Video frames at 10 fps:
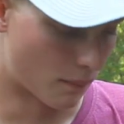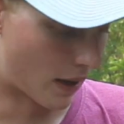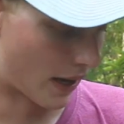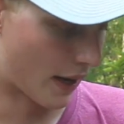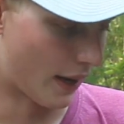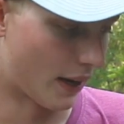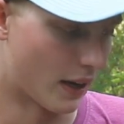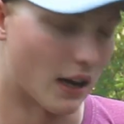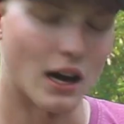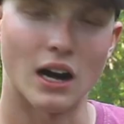my
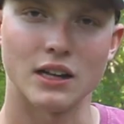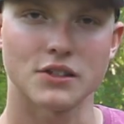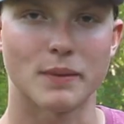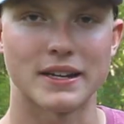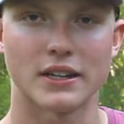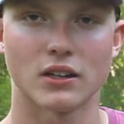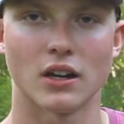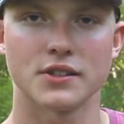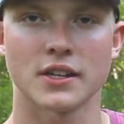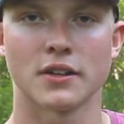hunts, my deer
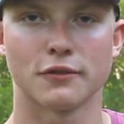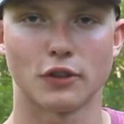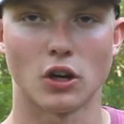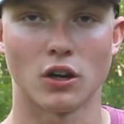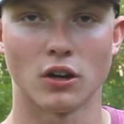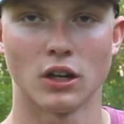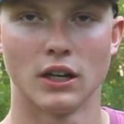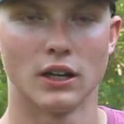hunts in the fall.